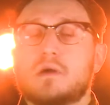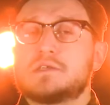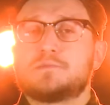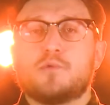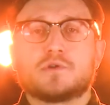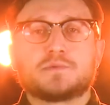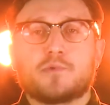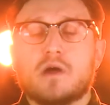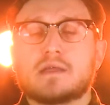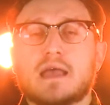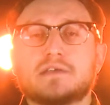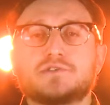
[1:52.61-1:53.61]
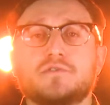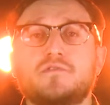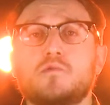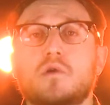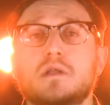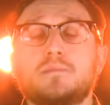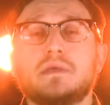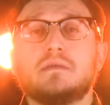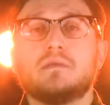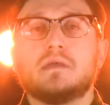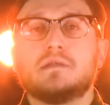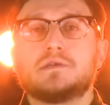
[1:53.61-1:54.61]
sports broadcaster, if you want to be
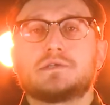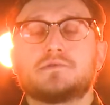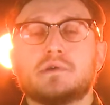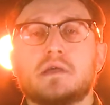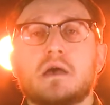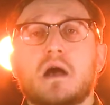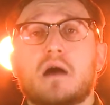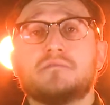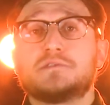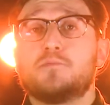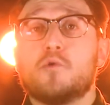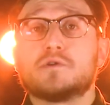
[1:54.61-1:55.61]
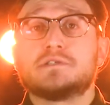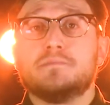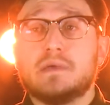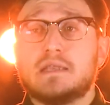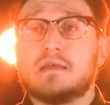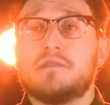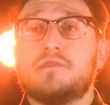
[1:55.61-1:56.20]
in the industry of sports media,